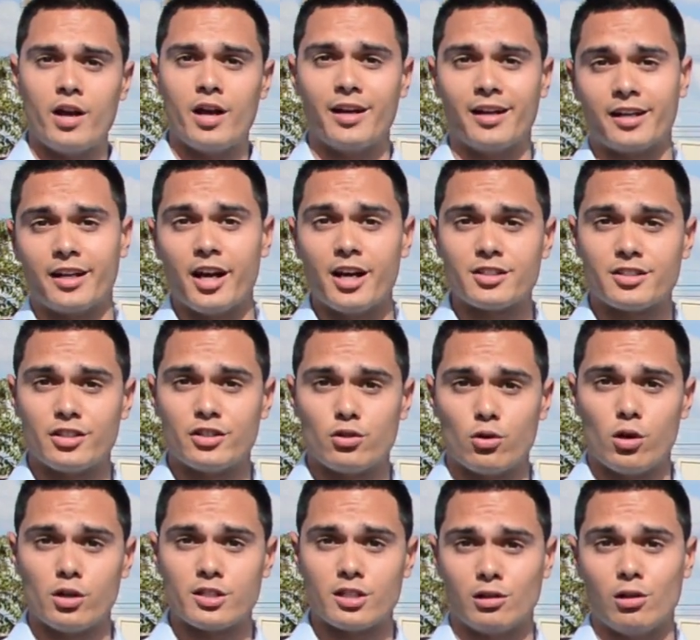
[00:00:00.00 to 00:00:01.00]
here in Augusta,
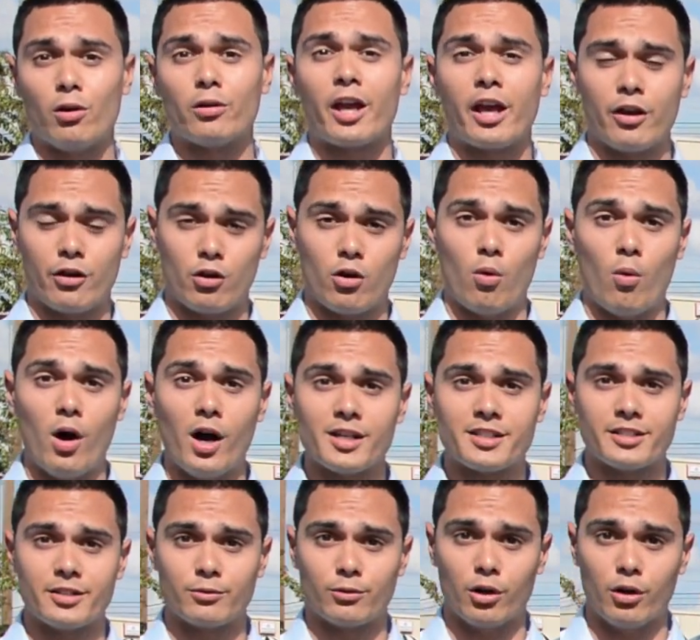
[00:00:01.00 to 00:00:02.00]
Georgia, located on
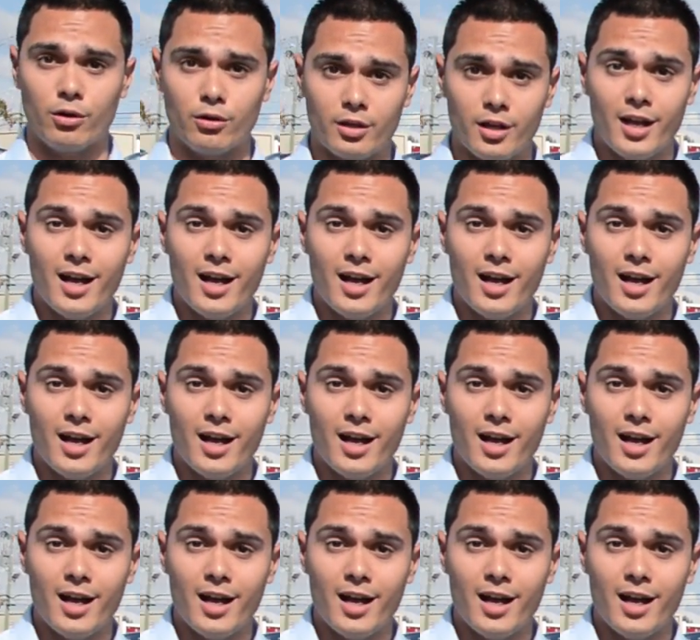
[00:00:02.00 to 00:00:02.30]
Washington Road.